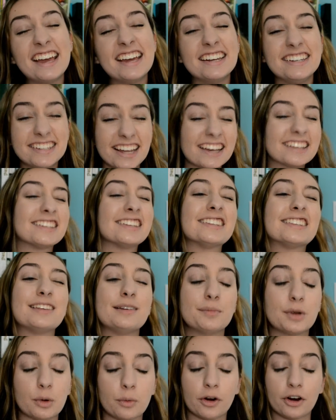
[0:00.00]
doesn't seem
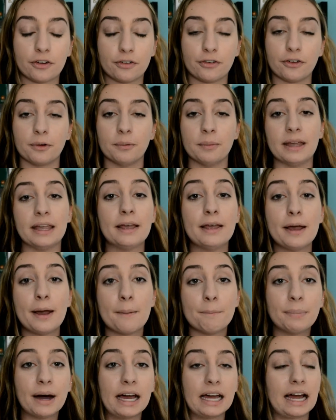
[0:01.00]
to work for me.
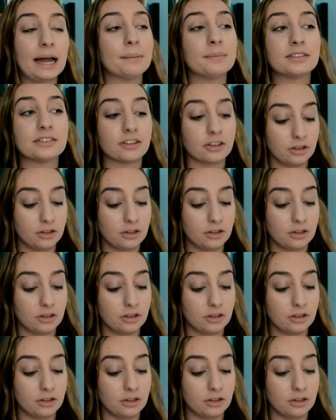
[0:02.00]
But I'm still,